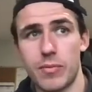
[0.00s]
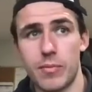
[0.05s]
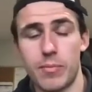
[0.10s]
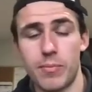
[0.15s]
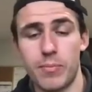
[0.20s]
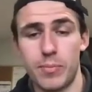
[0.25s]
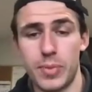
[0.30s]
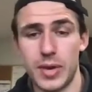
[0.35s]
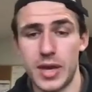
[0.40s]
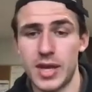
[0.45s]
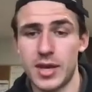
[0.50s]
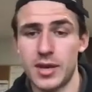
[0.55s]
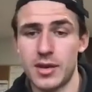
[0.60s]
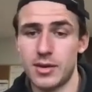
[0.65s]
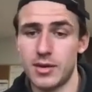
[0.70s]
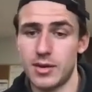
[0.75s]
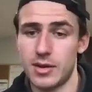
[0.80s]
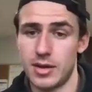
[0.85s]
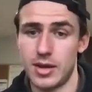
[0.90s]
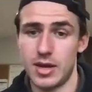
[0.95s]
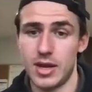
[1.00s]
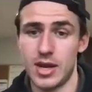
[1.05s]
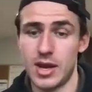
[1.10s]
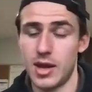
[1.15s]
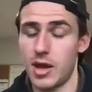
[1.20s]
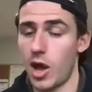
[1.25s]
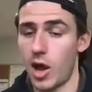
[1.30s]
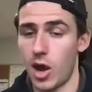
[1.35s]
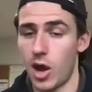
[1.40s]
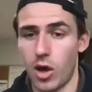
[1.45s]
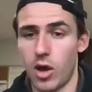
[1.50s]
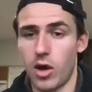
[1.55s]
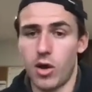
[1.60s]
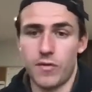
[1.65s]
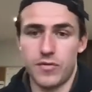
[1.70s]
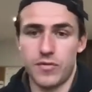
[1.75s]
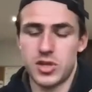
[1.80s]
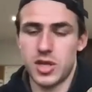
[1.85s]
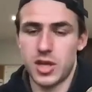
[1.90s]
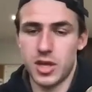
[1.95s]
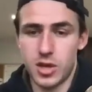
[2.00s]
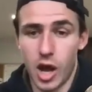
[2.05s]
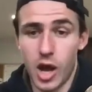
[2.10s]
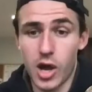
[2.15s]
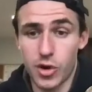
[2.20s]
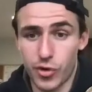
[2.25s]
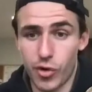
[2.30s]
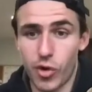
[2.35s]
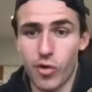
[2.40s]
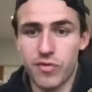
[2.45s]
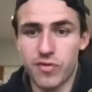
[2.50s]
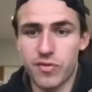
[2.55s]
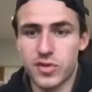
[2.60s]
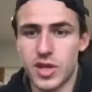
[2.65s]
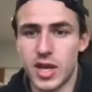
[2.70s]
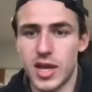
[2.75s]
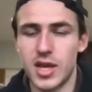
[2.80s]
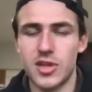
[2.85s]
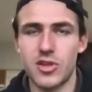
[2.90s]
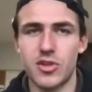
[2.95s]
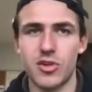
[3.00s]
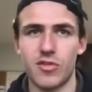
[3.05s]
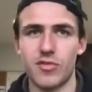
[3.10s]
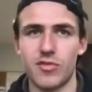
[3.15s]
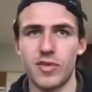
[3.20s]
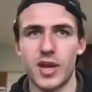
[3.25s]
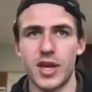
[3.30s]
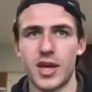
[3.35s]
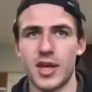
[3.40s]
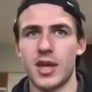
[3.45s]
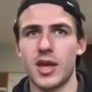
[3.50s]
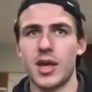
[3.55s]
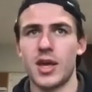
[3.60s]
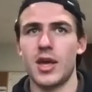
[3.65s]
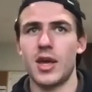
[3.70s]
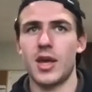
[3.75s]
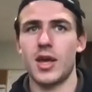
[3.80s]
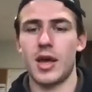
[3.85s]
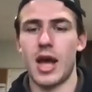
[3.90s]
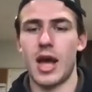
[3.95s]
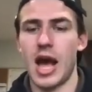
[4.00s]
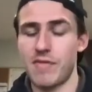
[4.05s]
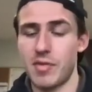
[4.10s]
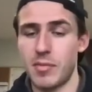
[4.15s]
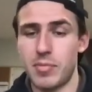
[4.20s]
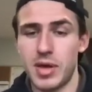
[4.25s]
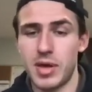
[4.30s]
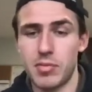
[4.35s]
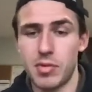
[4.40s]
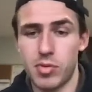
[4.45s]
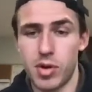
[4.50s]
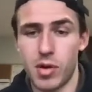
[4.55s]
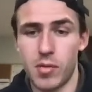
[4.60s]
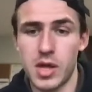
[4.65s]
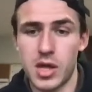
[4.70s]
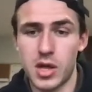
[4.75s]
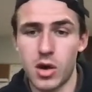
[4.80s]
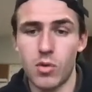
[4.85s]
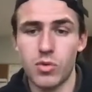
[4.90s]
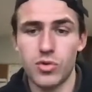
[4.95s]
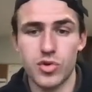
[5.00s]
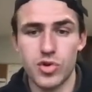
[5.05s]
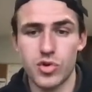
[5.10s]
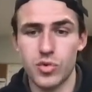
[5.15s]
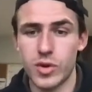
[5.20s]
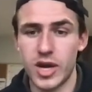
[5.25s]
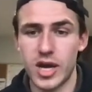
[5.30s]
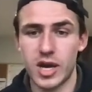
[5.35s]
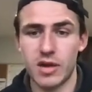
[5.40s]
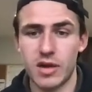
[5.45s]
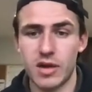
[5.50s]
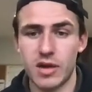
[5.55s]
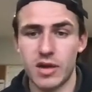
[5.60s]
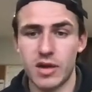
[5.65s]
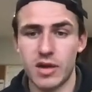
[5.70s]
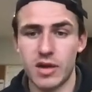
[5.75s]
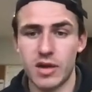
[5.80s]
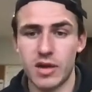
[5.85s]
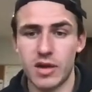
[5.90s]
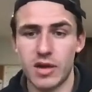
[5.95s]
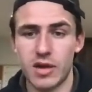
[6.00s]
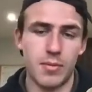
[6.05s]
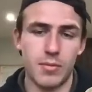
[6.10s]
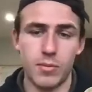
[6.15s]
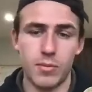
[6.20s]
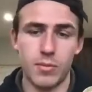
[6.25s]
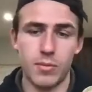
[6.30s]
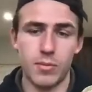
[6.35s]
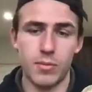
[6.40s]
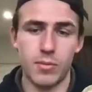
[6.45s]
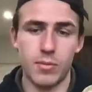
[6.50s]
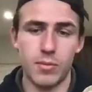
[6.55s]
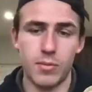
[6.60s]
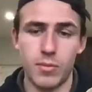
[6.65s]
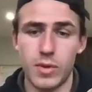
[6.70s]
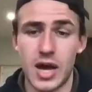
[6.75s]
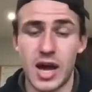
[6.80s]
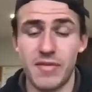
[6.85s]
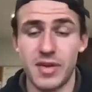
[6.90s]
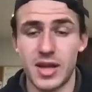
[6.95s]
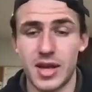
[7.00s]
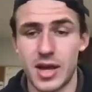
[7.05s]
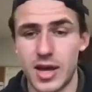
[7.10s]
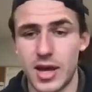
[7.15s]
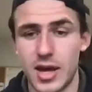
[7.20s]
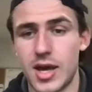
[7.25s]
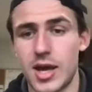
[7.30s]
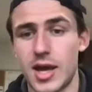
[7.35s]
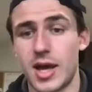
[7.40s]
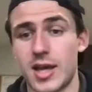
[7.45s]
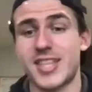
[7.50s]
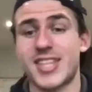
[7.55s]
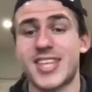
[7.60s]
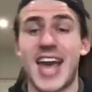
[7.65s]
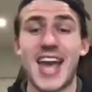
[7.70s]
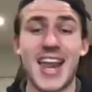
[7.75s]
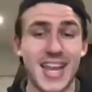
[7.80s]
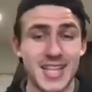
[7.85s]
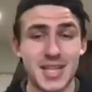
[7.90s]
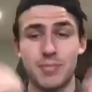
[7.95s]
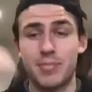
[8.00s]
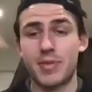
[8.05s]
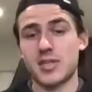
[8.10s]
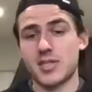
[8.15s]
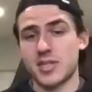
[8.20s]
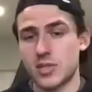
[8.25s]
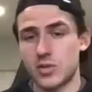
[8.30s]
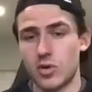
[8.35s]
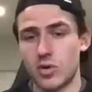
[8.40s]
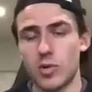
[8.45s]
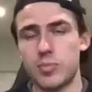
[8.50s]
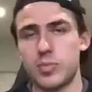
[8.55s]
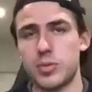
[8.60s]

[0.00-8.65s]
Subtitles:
being in obviously a growth stage of like having people, probably coaches working, having a scaling the business up.